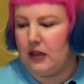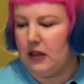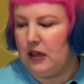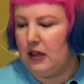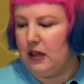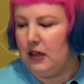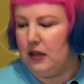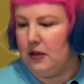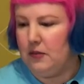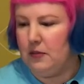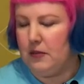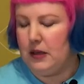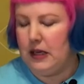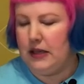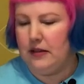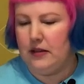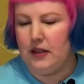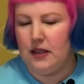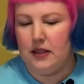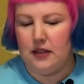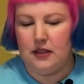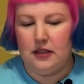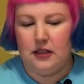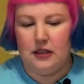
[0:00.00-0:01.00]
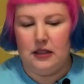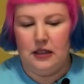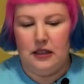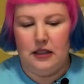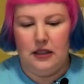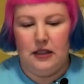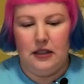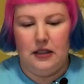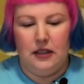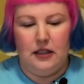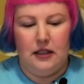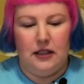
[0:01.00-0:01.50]
Um, and then
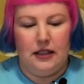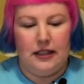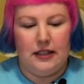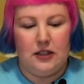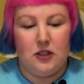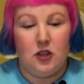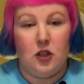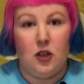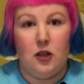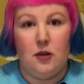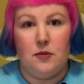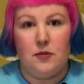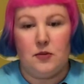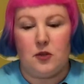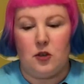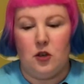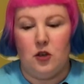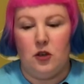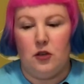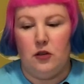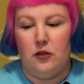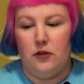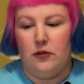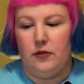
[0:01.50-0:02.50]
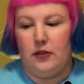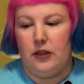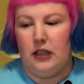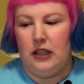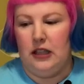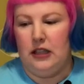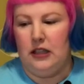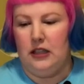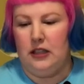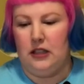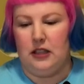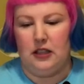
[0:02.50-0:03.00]
in terms of
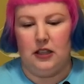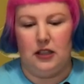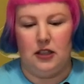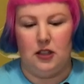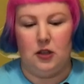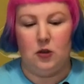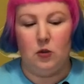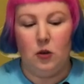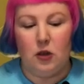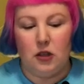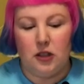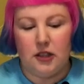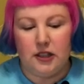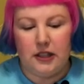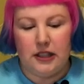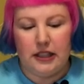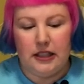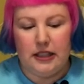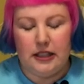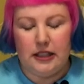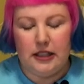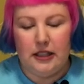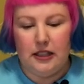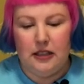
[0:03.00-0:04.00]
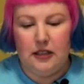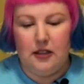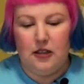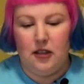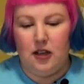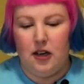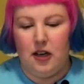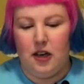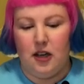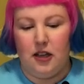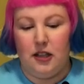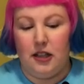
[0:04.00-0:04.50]
uh, quality,
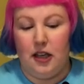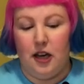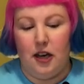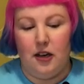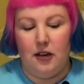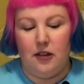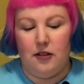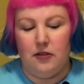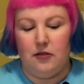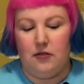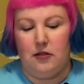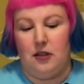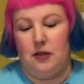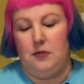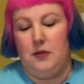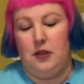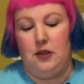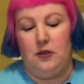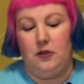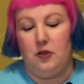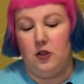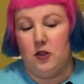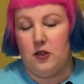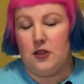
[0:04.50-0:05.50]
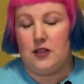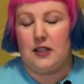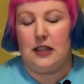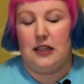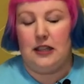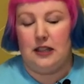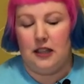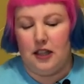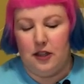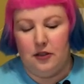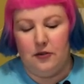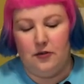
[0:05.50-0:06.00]
uh, yeah, I mean, of course, I
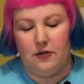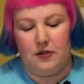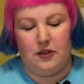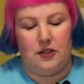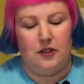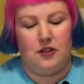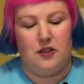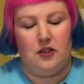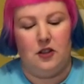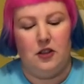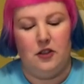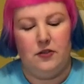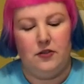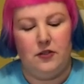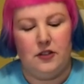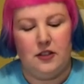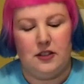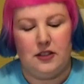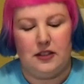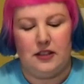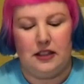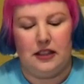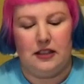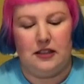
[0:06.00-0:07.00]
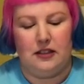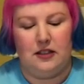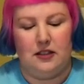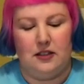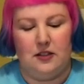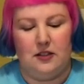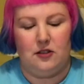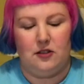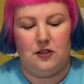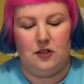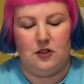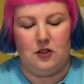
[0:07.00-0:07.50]
love the surface. Like this
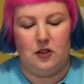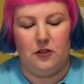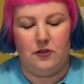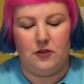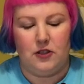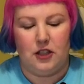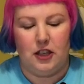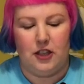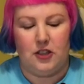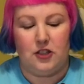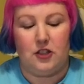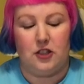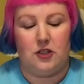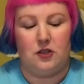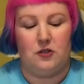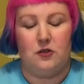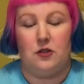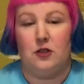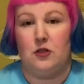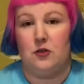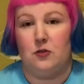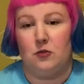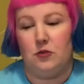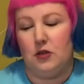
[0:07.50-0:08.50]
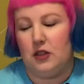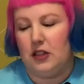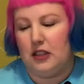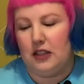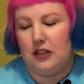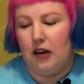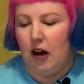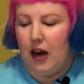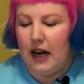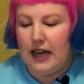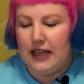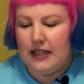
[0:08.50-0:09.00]
of soft touch is just really
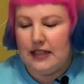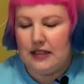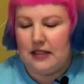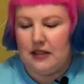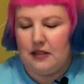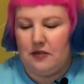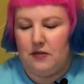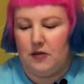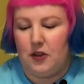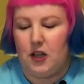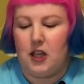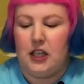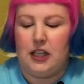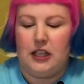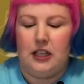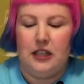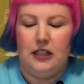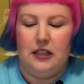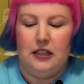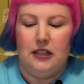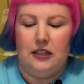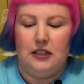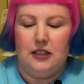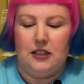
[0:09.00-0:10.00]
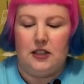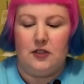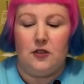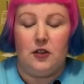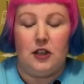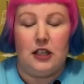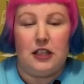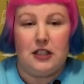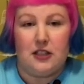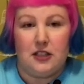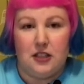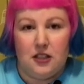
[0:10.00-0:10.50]
nice and very, it's
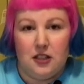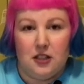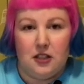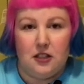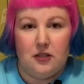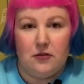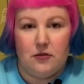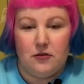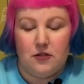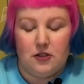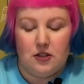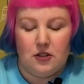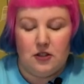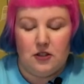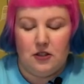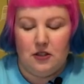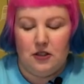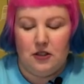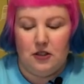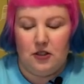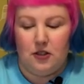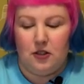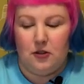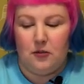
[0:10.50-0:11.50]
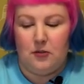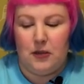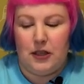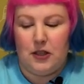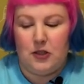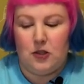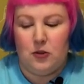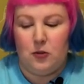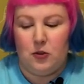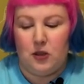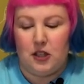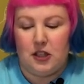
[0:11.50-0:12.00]
very addictive to, you know,
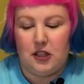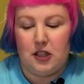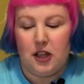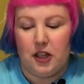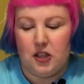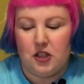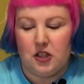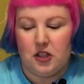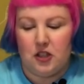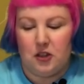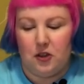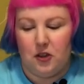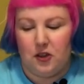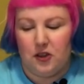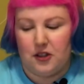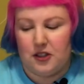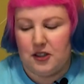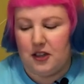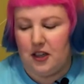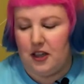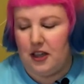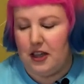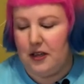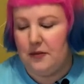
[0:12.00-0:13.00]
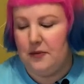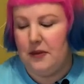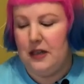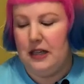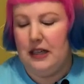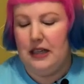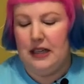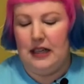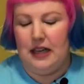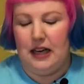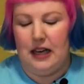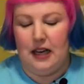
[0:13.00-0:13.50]
makes you want to touch it all the time.
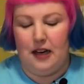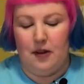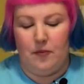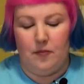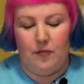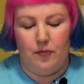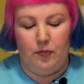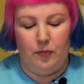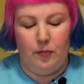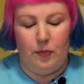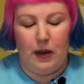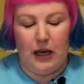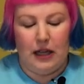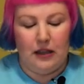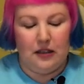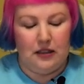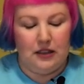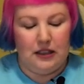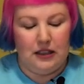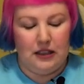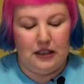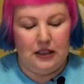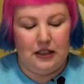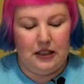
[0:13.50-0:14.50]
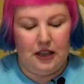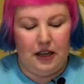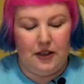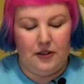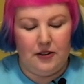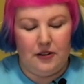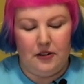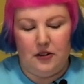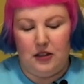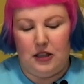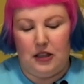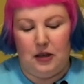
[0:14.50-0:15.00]
Um, but the
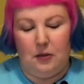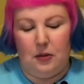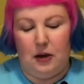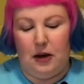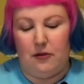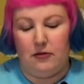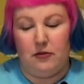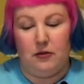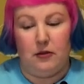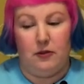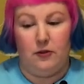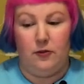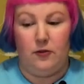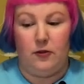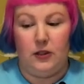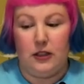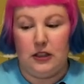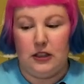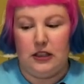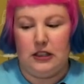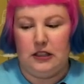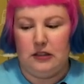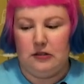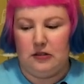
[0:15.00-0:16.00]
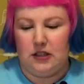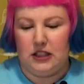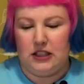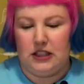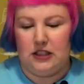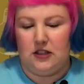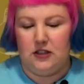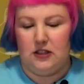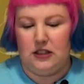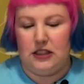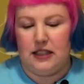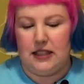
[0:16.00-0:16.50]
other thing, apart from it feeling really
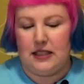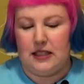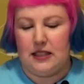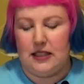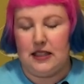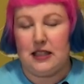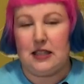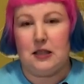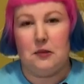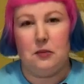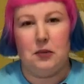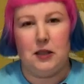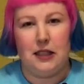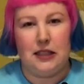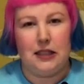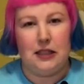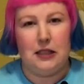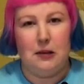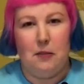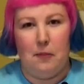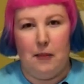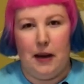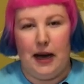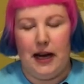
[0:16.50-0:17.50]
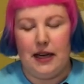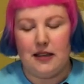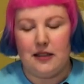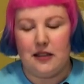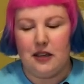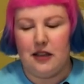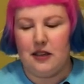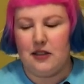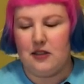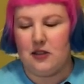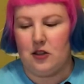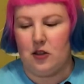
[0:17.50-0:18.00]
good, is it's completely matte.
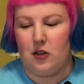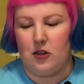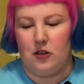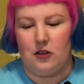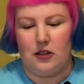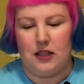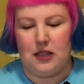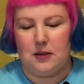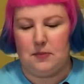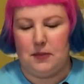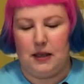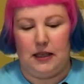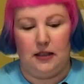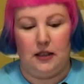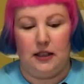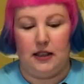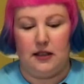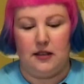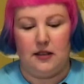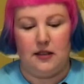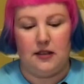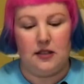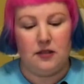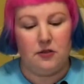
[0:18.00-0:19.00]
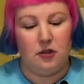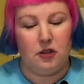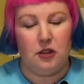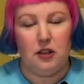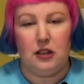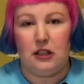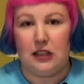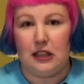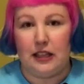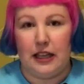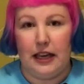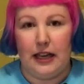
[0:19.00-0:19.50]
So there's been like zero
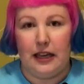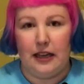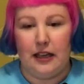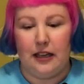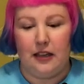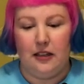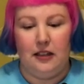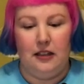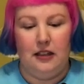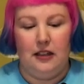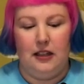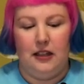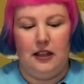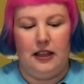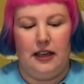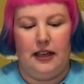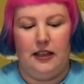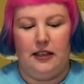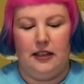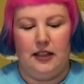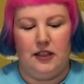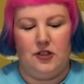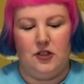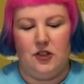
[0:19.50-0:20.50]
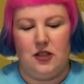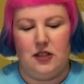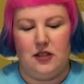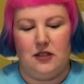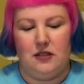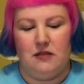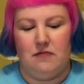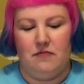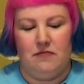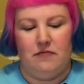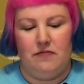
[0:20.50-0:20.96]
glare, and that's just,